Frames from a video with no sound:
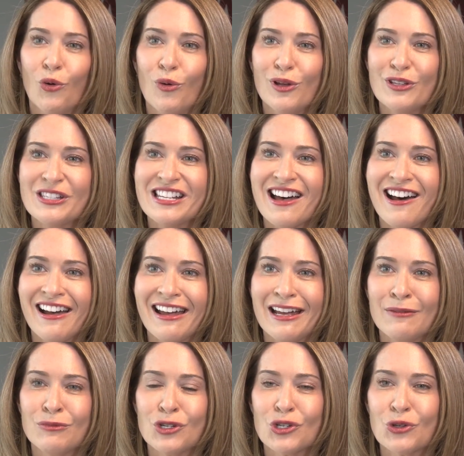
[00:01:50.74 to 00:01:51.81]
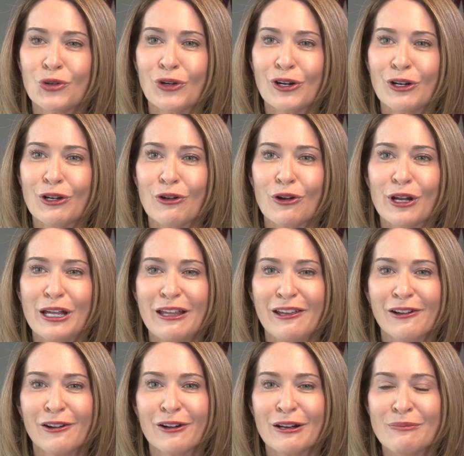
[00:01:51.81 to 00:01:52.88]
Wills Eye, I'm sure you're
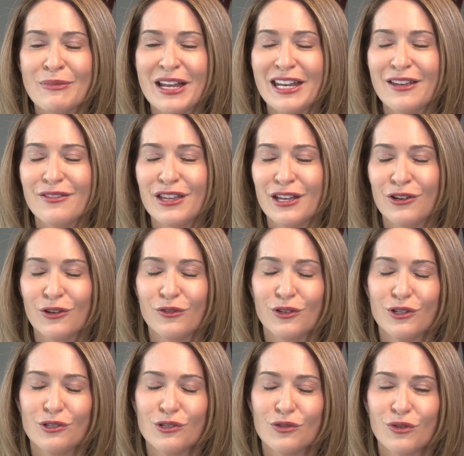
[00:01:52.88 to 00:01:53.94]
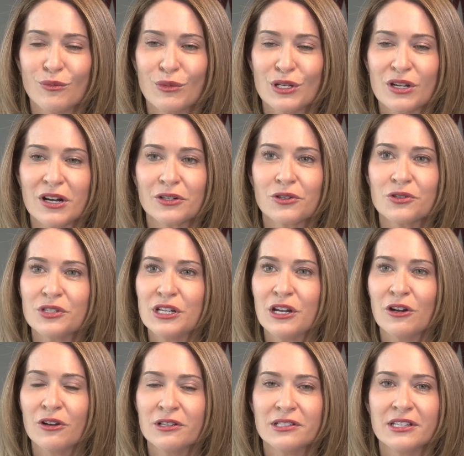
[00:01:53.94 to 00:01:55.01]
here in many of the interviews from the doctors
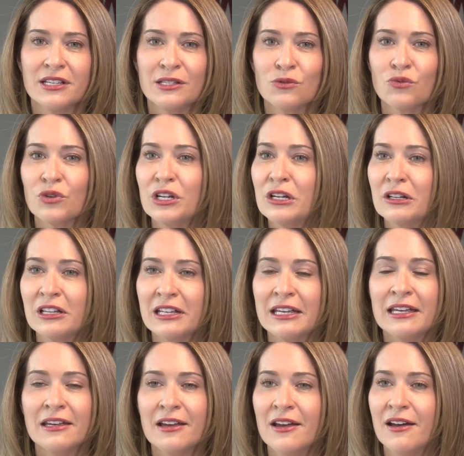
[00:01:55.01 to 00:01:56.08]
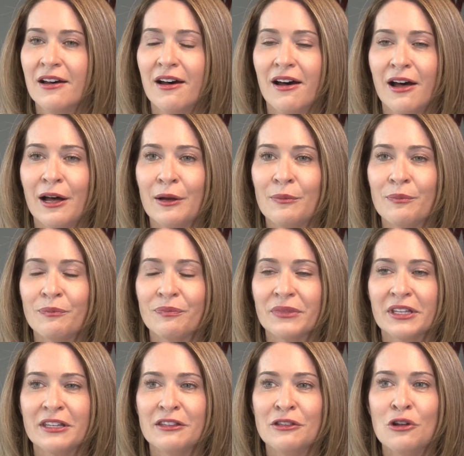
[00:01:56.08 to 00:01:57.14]
here, is, is really um,
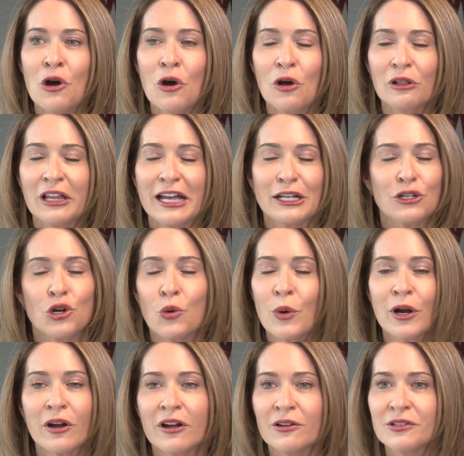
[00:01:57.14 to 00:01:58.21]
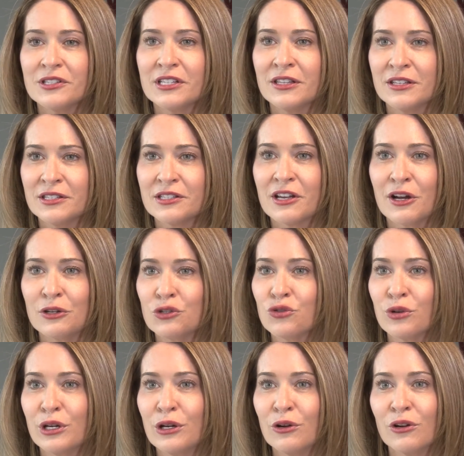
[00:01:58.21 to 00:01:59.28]
no, like nowhere else in this
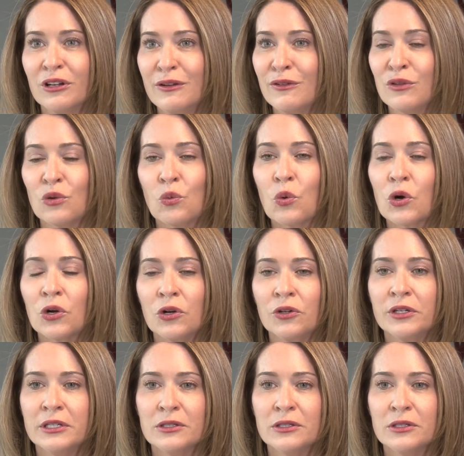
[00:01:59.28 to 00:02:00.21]
country or even the world.